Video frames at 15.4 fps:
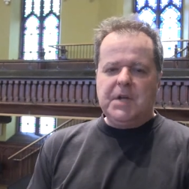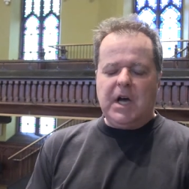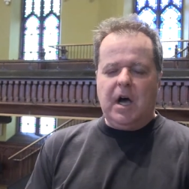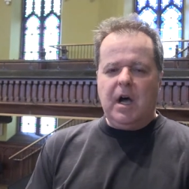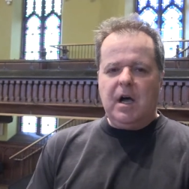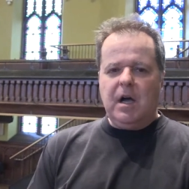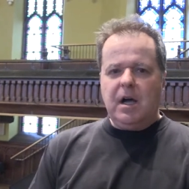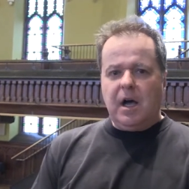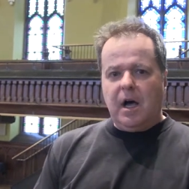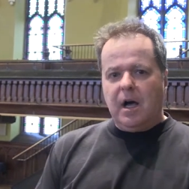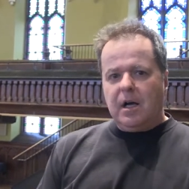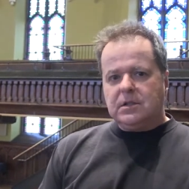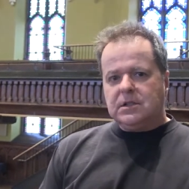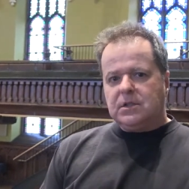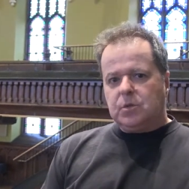to
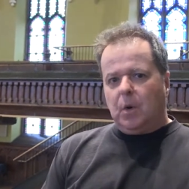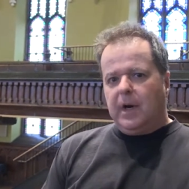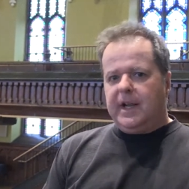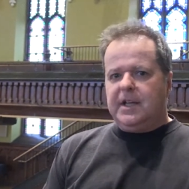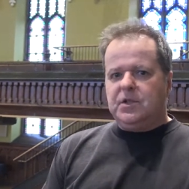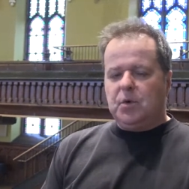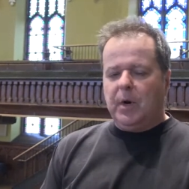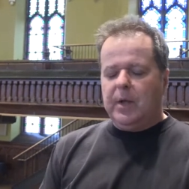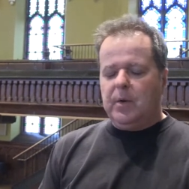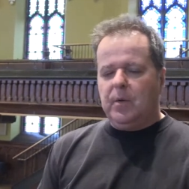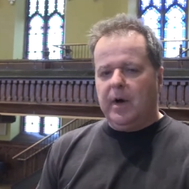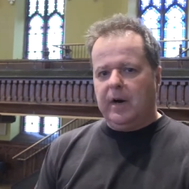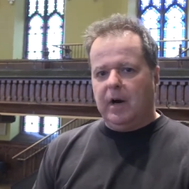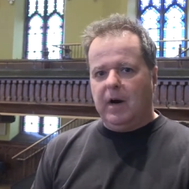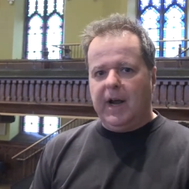AHA
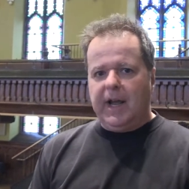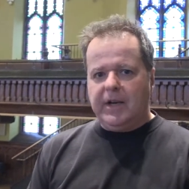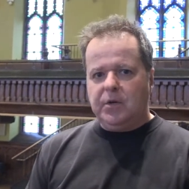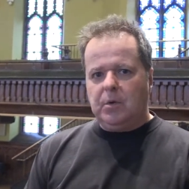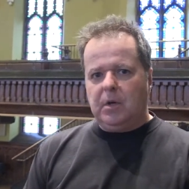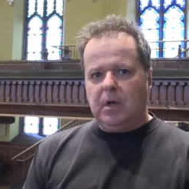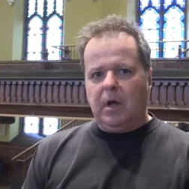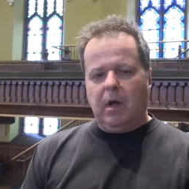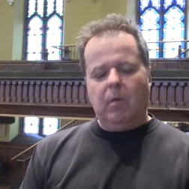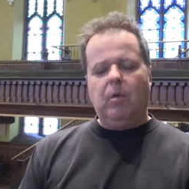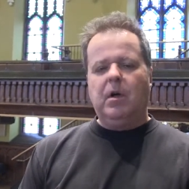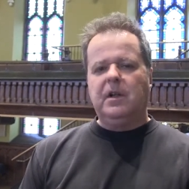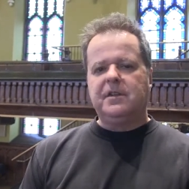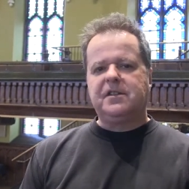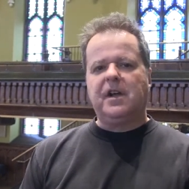2021, our annual
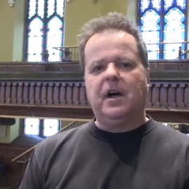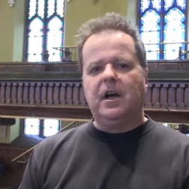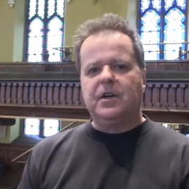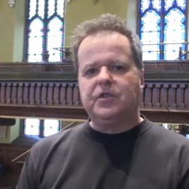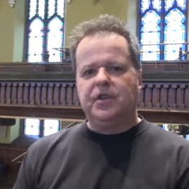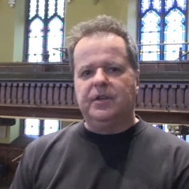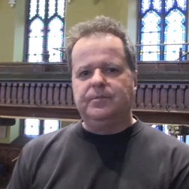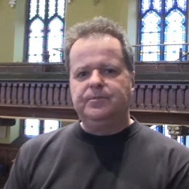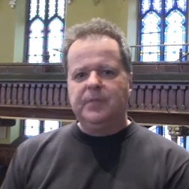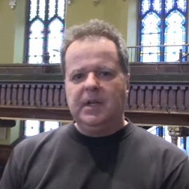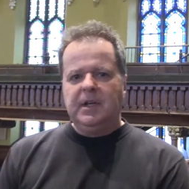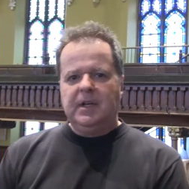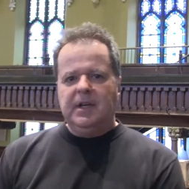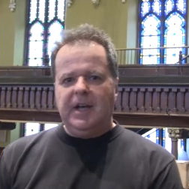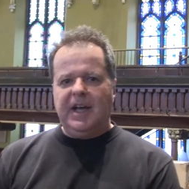Hallwalls Auction.
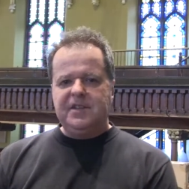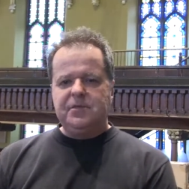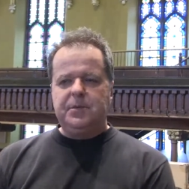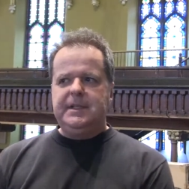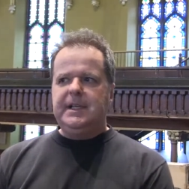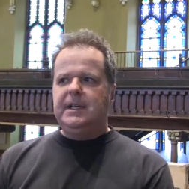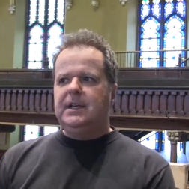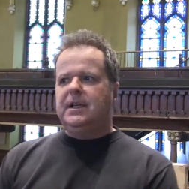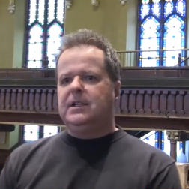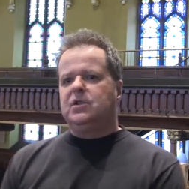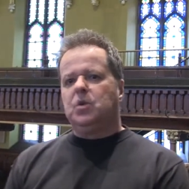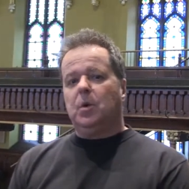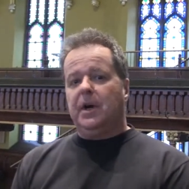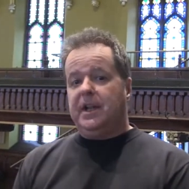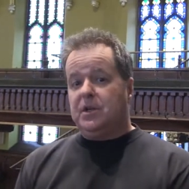As we did in
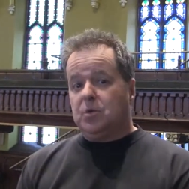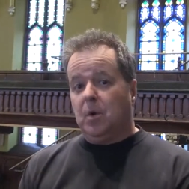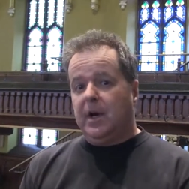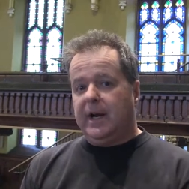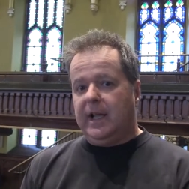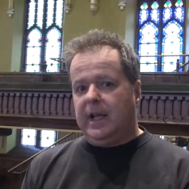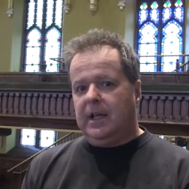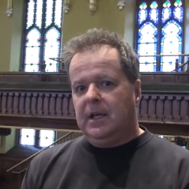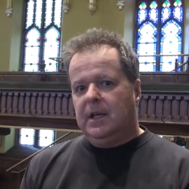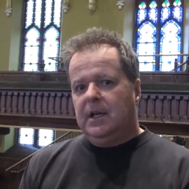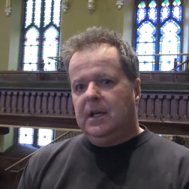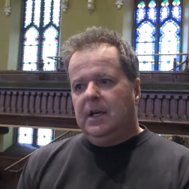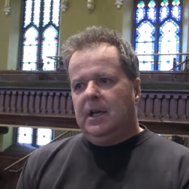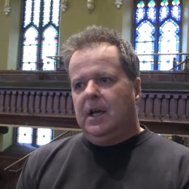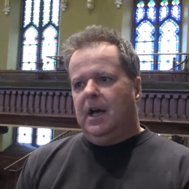2020,
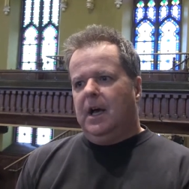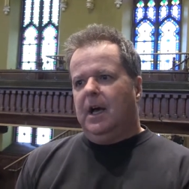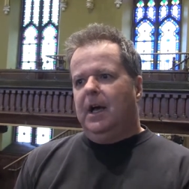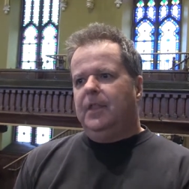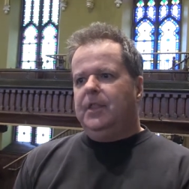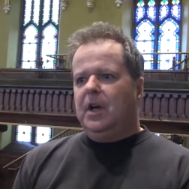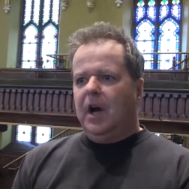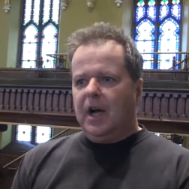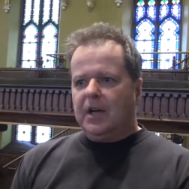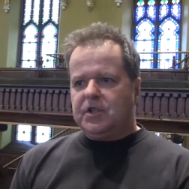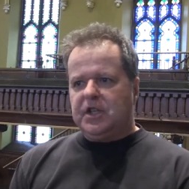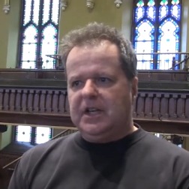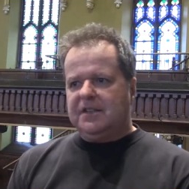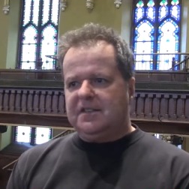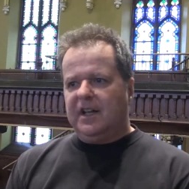the
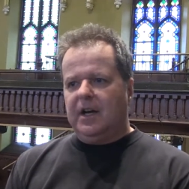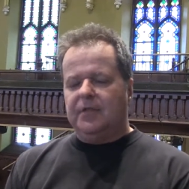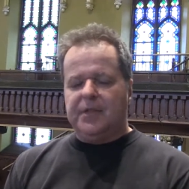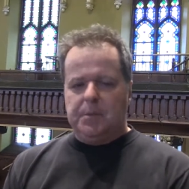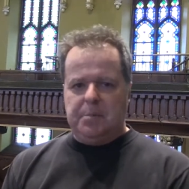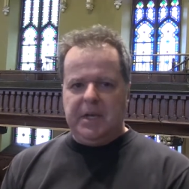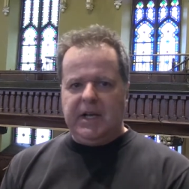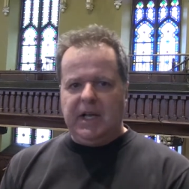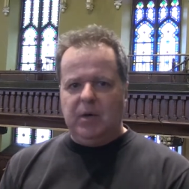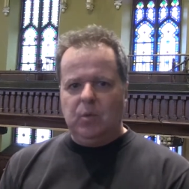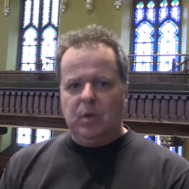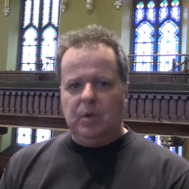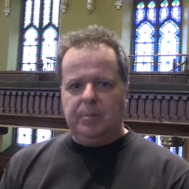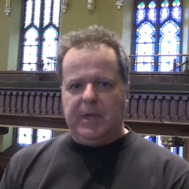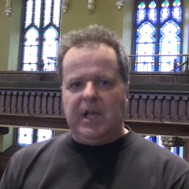auction itself, the bidding,
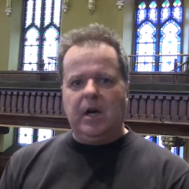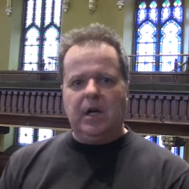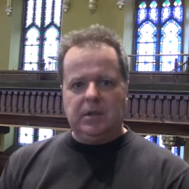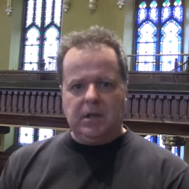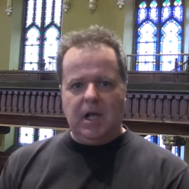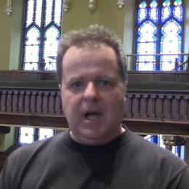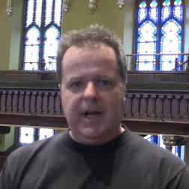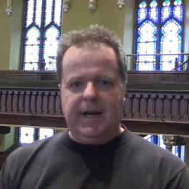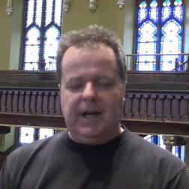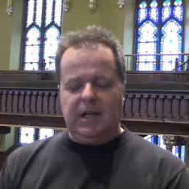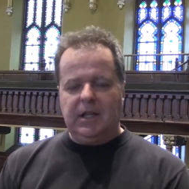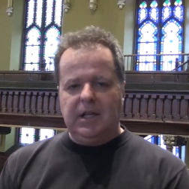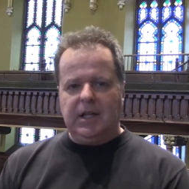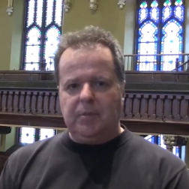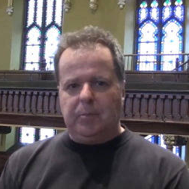will be online at
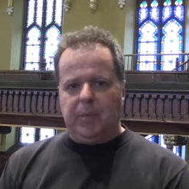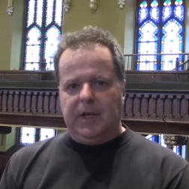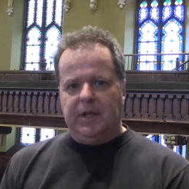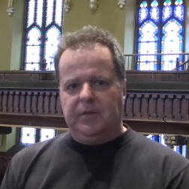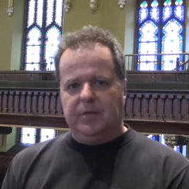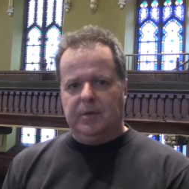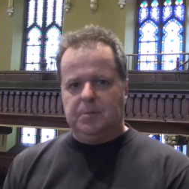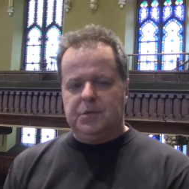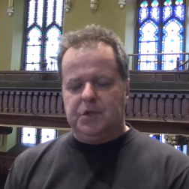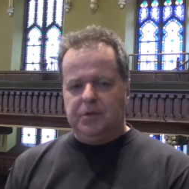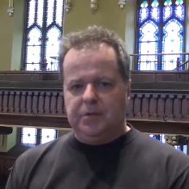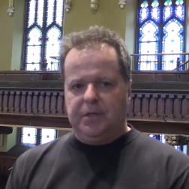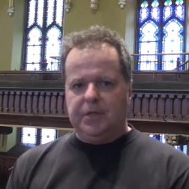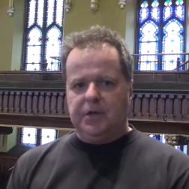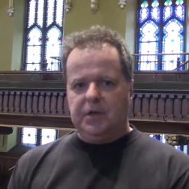ClickBid from
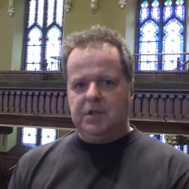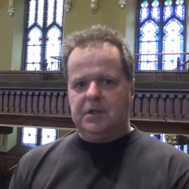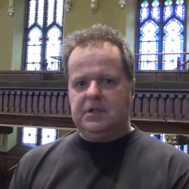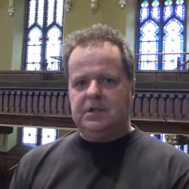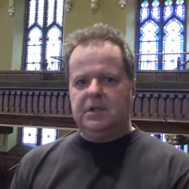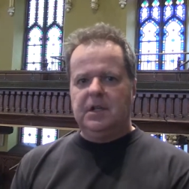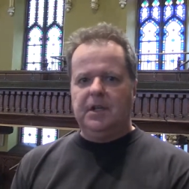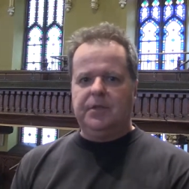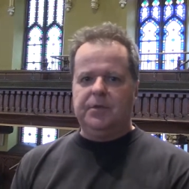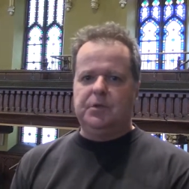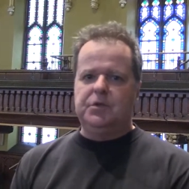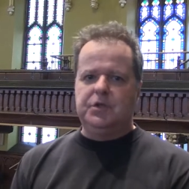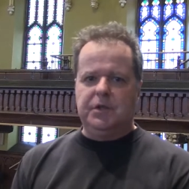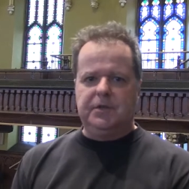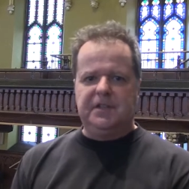June 3rd through
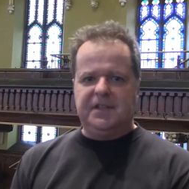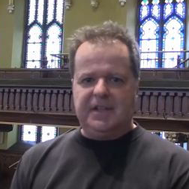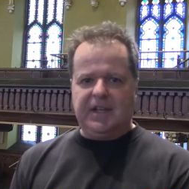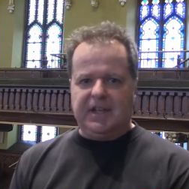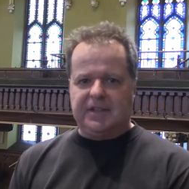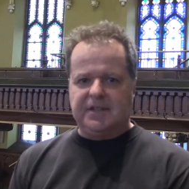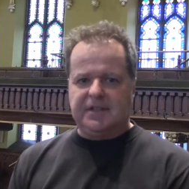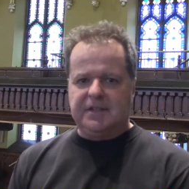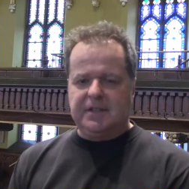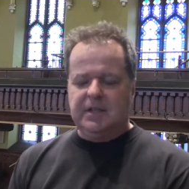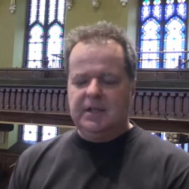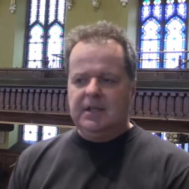June 6th.